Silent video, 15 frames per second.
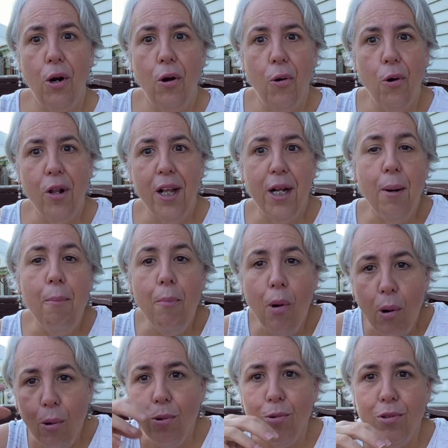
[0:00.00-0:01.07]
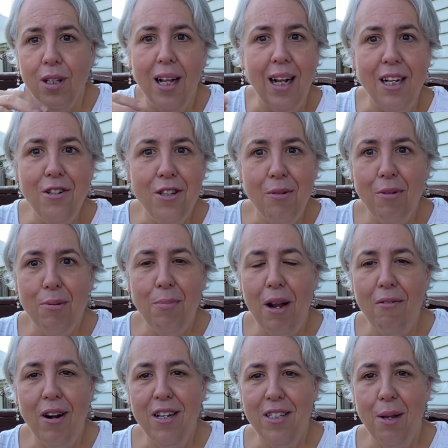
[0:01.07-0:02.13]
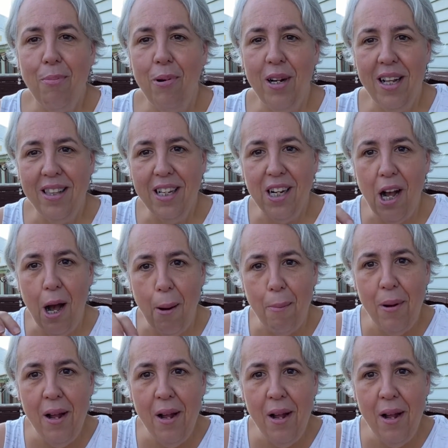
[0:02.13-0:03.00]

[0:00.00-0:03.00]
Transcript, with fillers: Or like a mold. I do that with my rice. I put it in the cup.